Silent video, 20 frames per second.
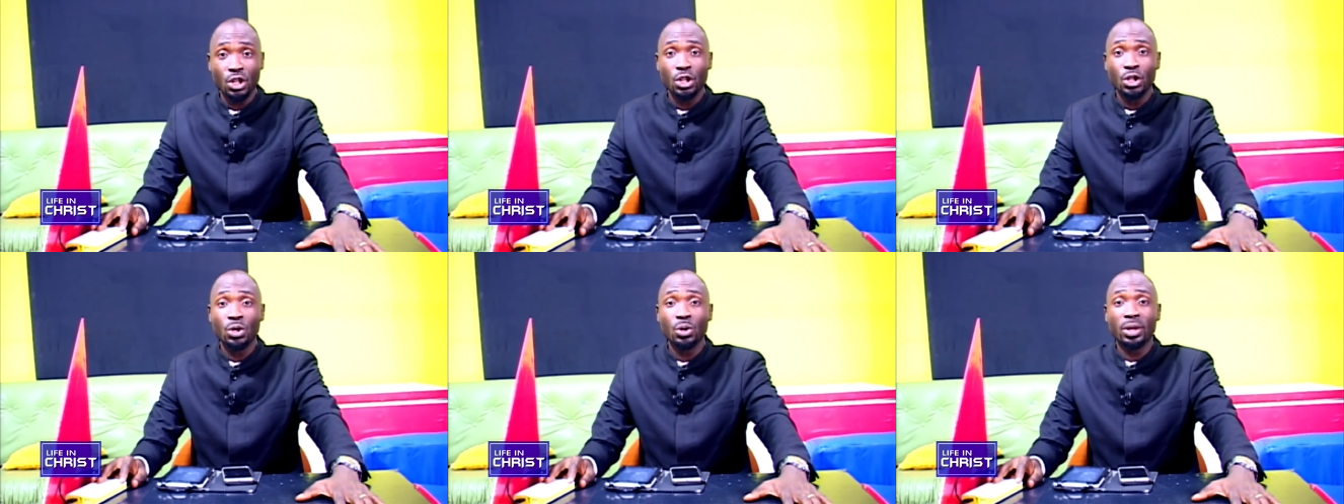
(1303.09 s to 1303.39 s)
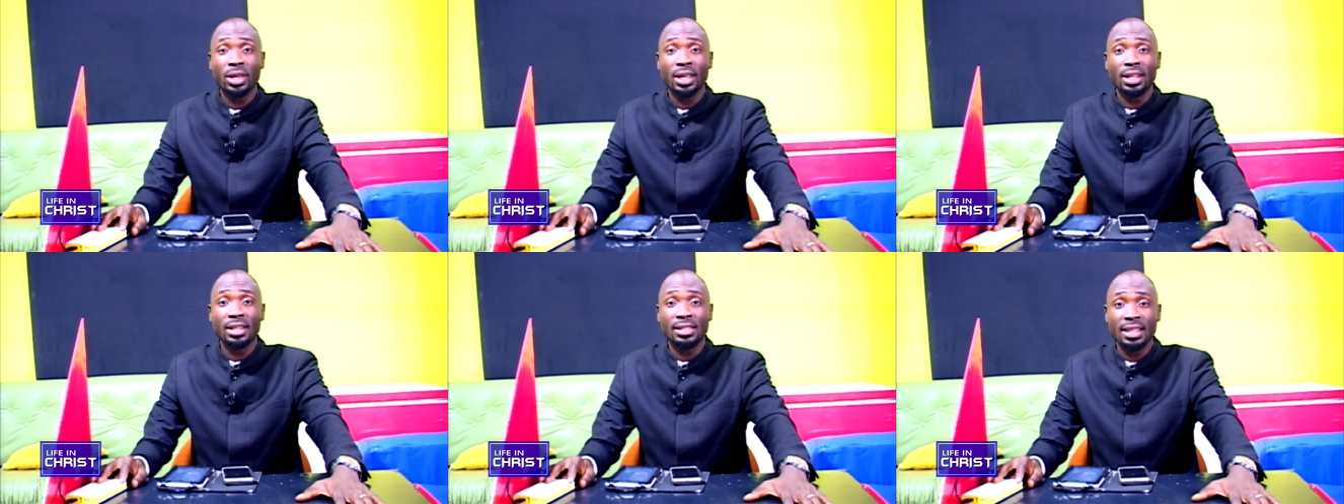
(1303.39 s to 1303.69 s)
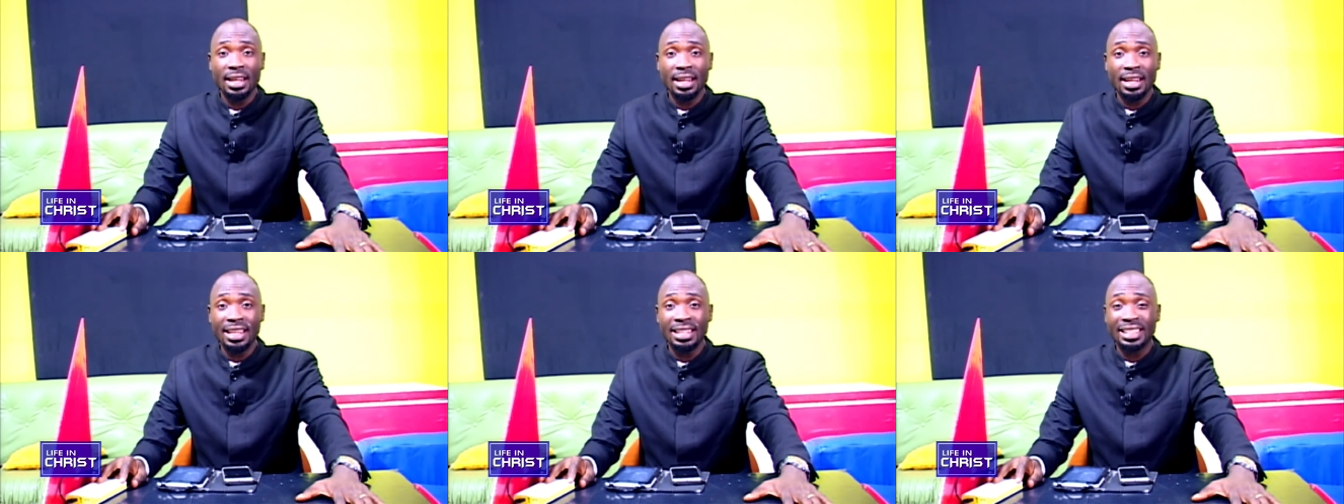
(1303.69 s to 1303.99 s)
you can
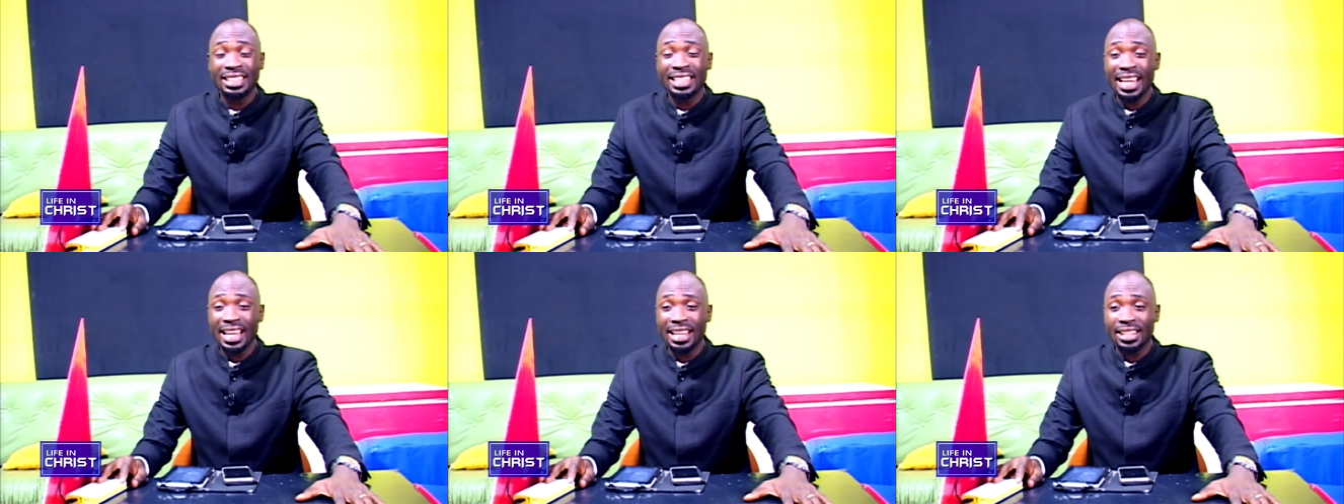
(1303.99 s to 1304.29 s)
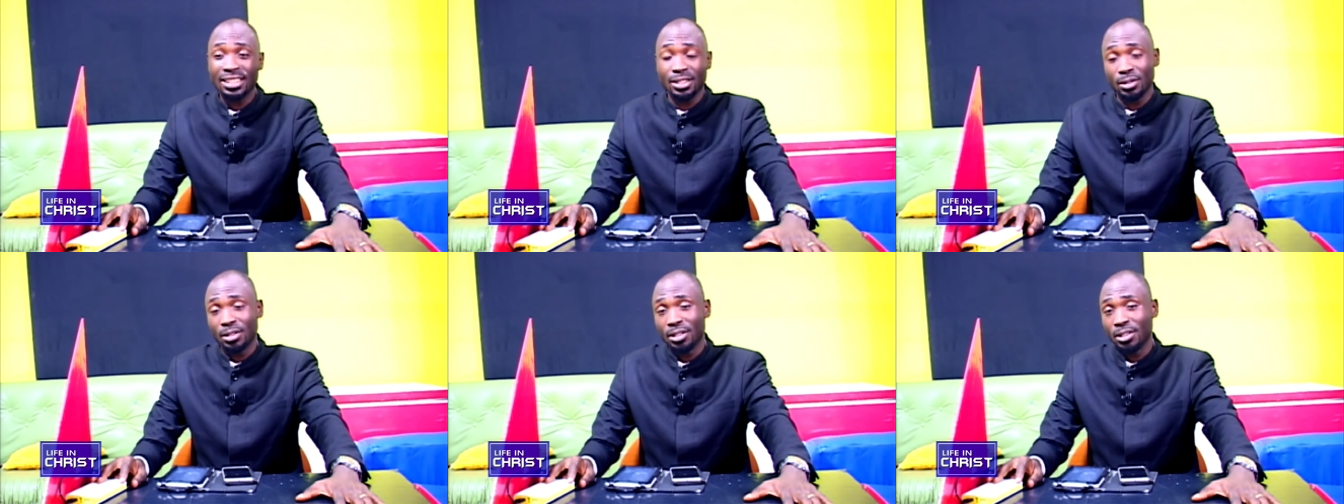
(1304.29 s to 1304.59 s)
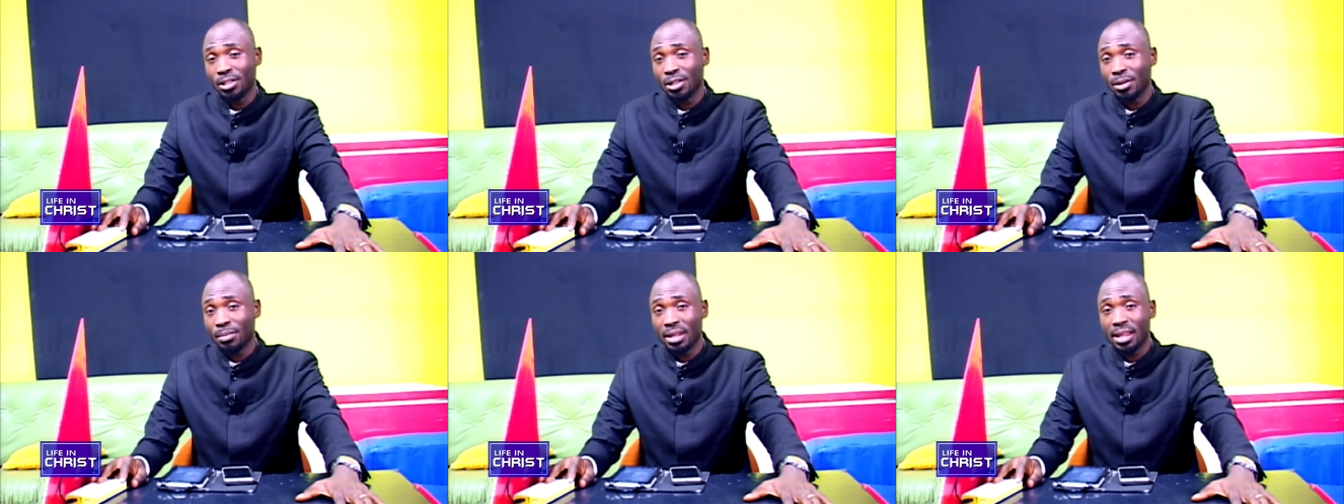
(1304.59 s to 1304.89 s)
send a text to the
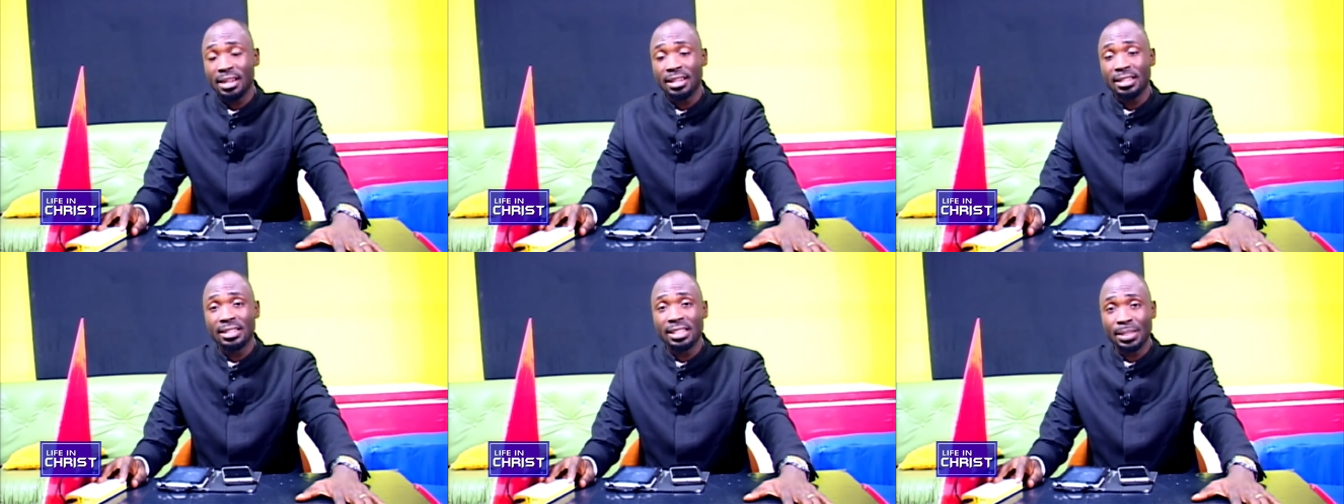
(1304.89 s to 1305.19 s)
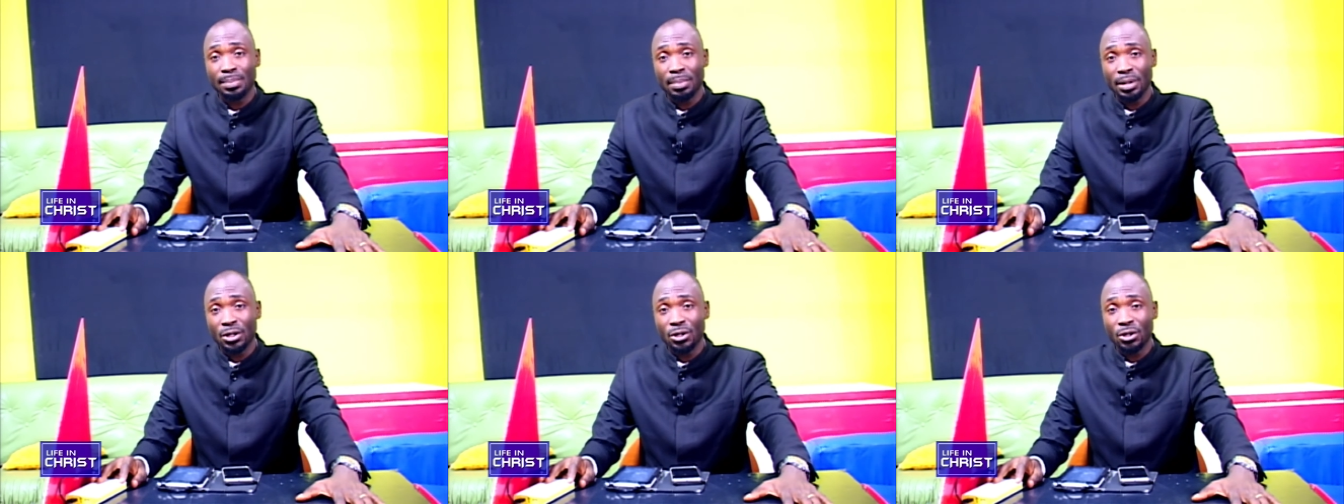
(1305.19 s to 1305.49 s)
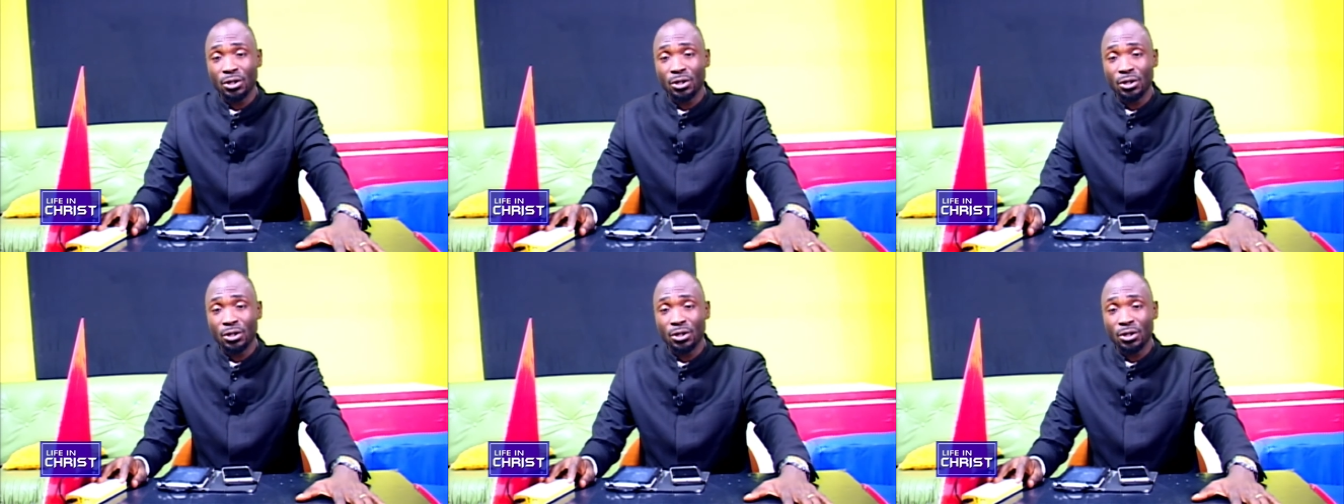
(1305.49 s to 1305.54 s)
number that is displayed